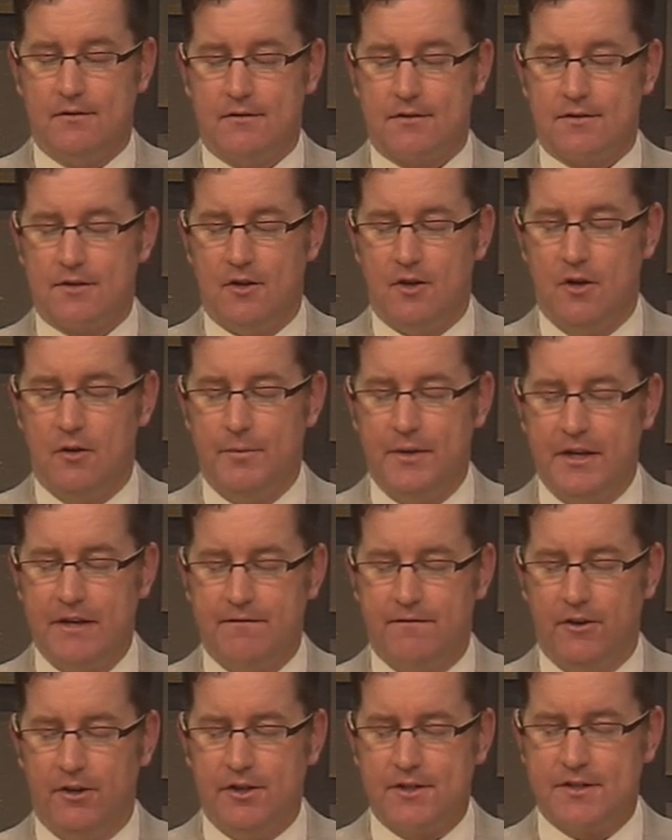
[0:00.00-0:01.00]
So many
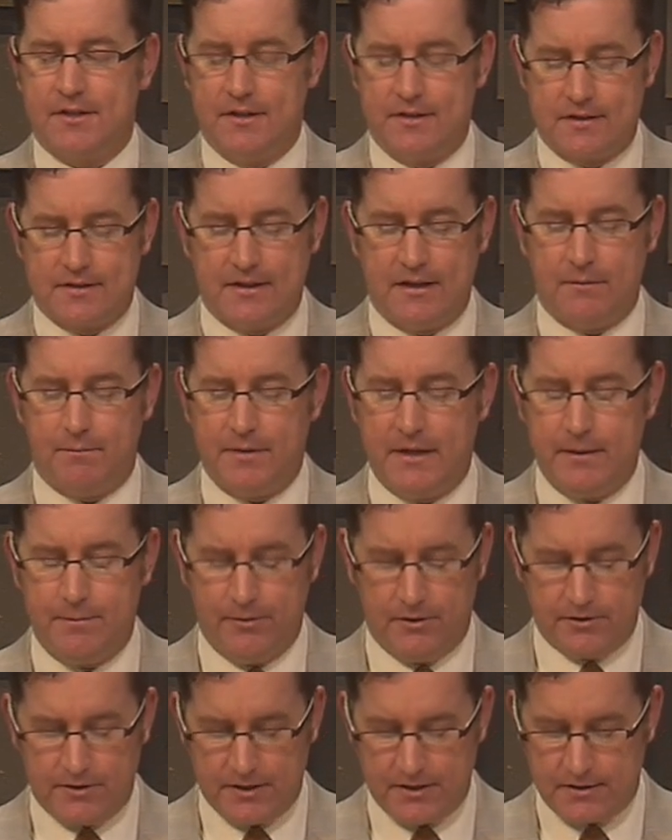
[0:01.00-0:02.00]
verses that
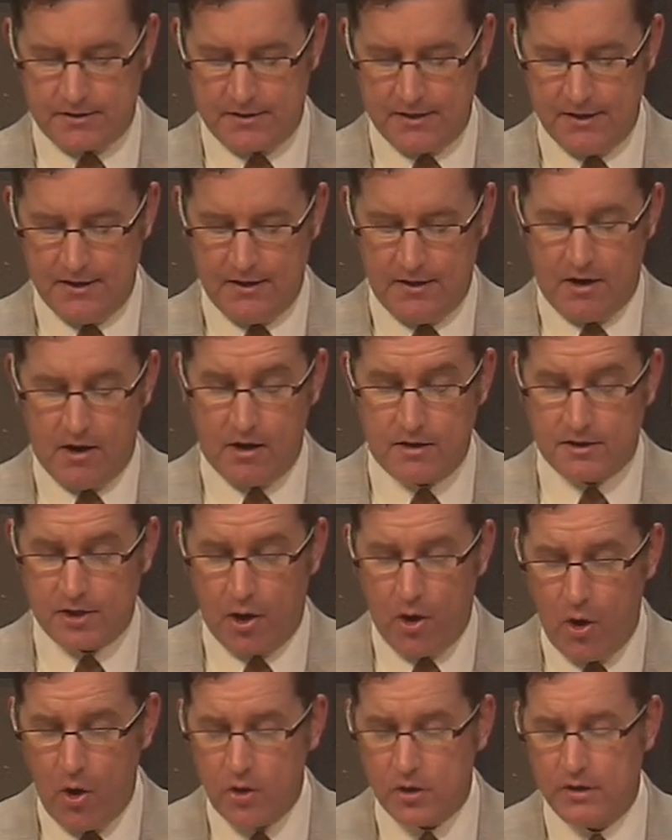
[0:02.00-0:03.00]
people just are
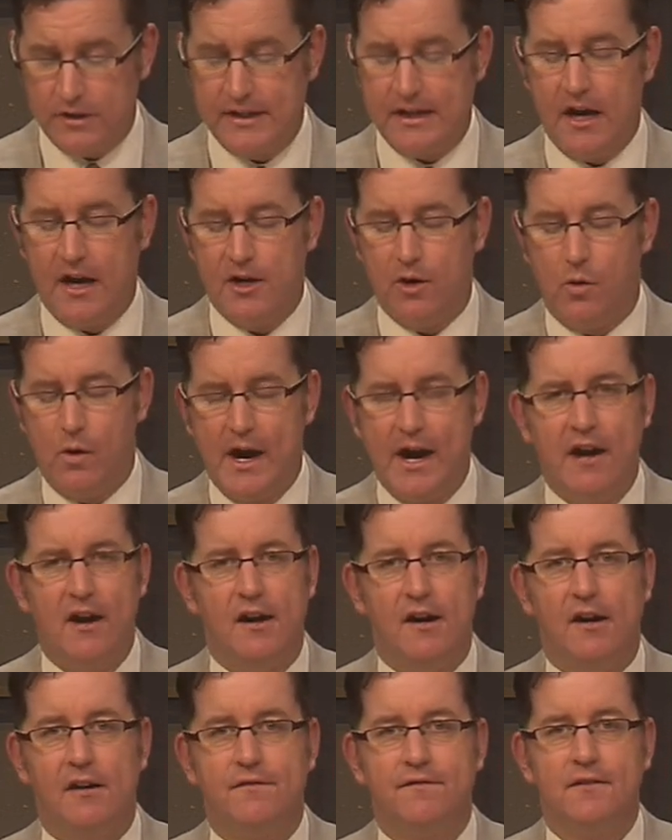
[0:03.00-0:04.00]
totally unaware
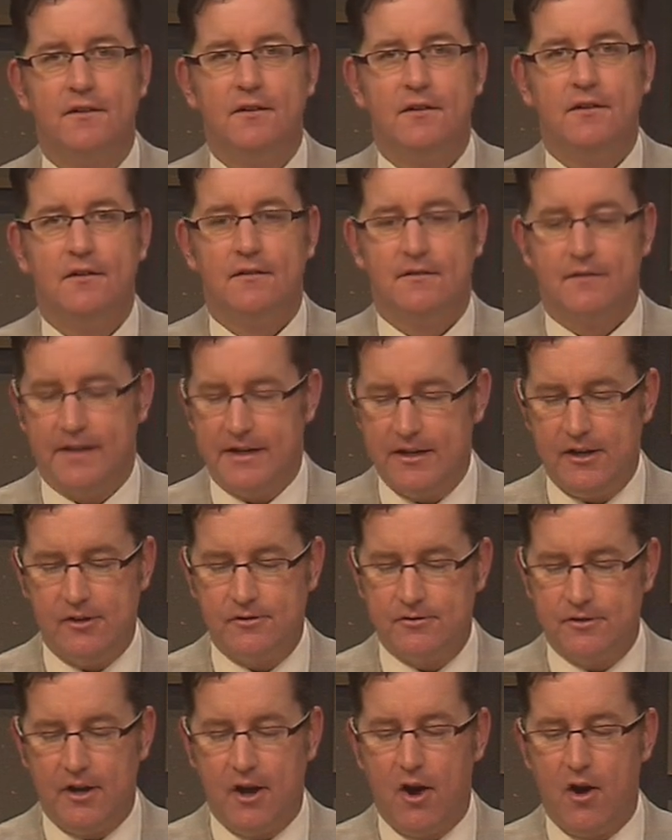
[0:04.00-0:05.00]
of. They
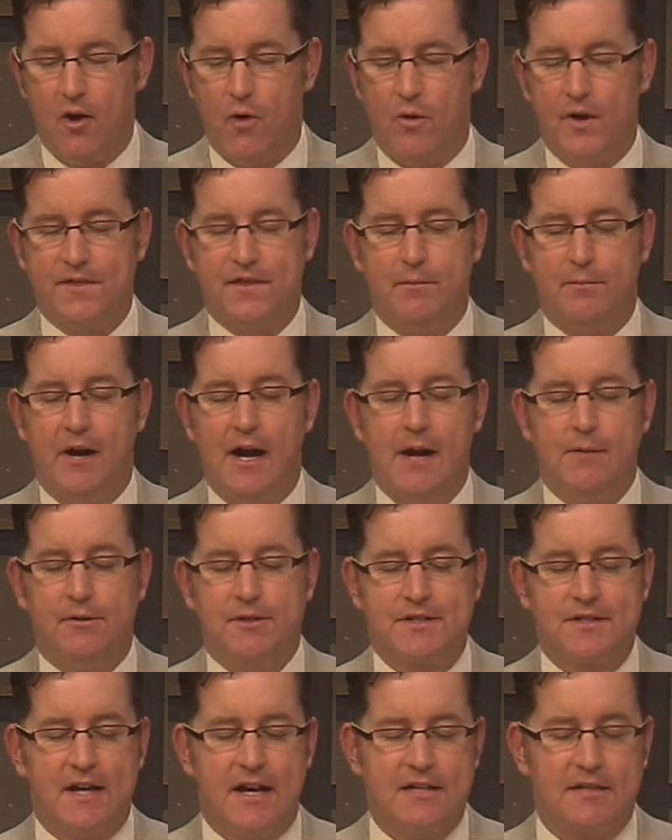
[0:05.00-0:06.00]
don't know what the
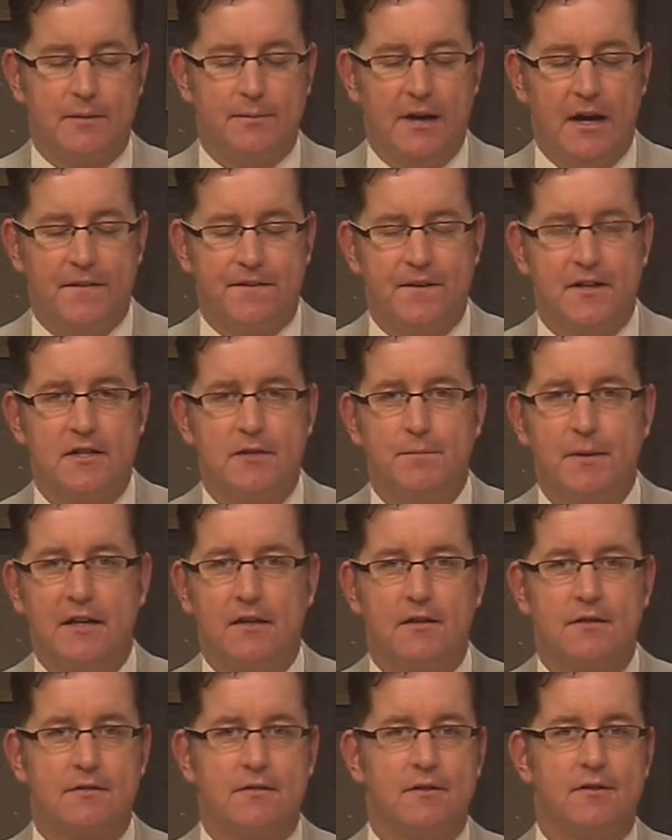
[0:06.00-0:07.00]
Bible says about this
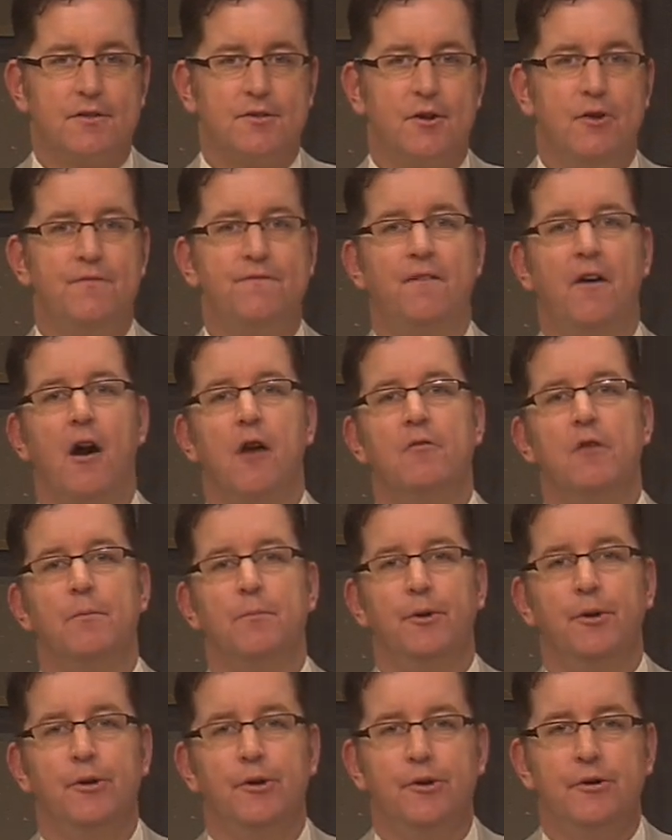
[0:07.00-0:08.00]
because they're so far
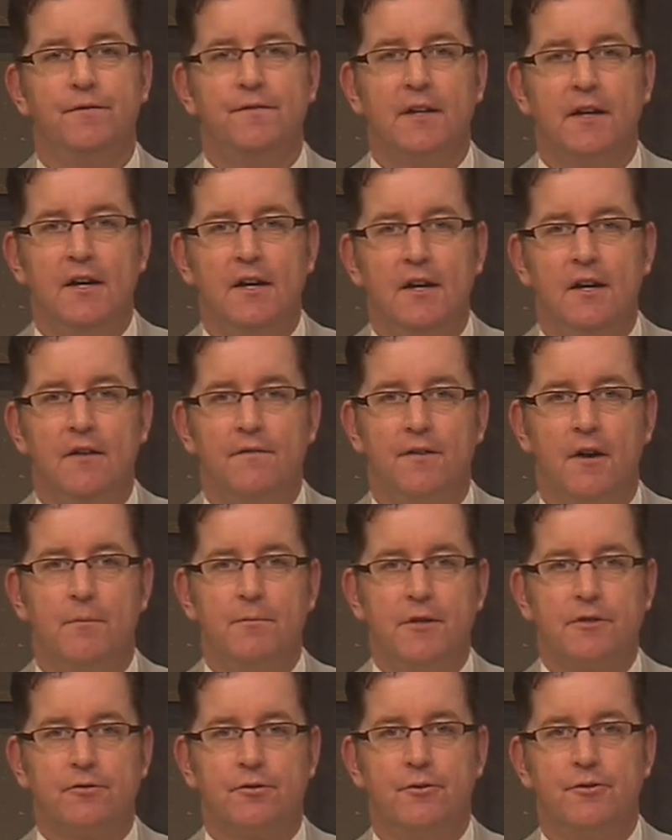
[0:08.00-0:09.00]
removed from
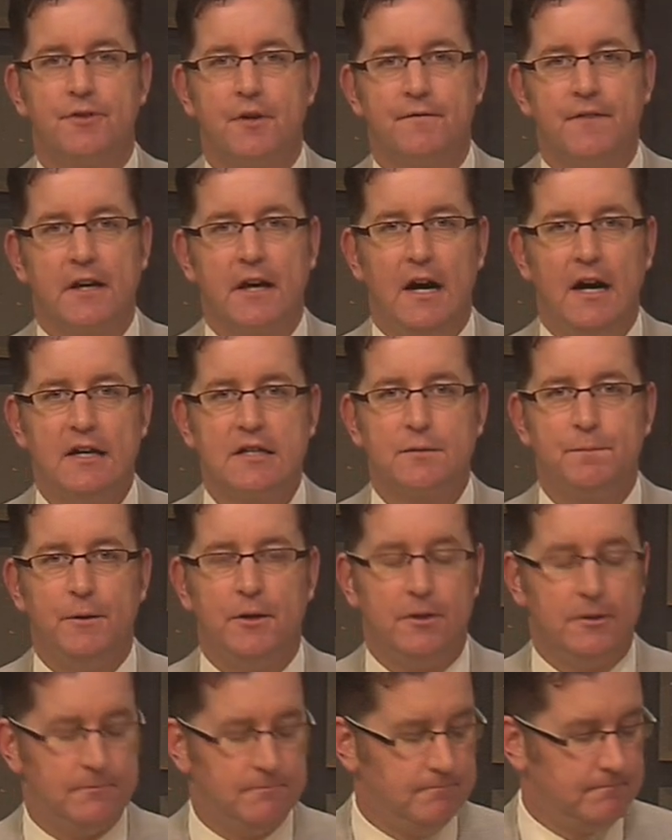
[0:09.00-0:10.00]
the truth of the
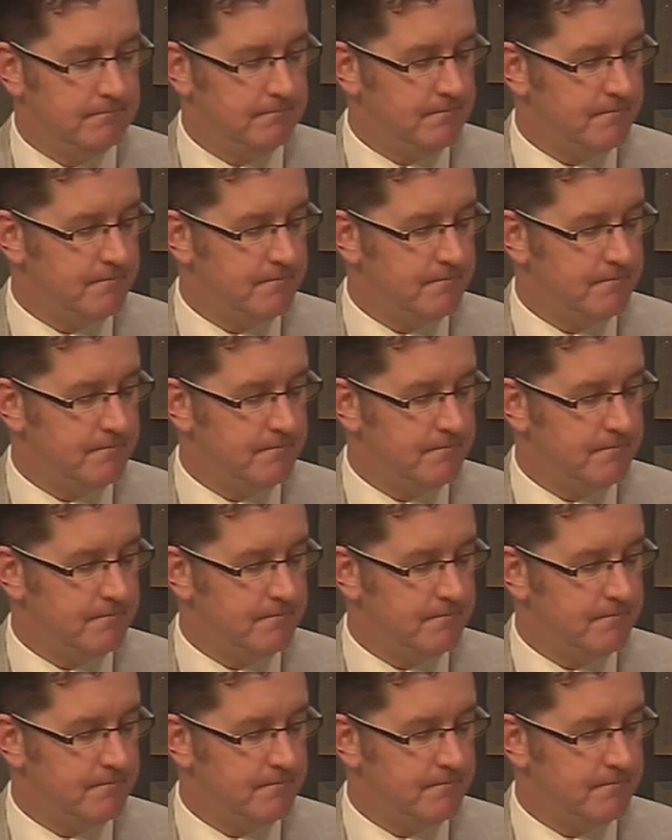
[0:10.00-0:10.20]
gospel.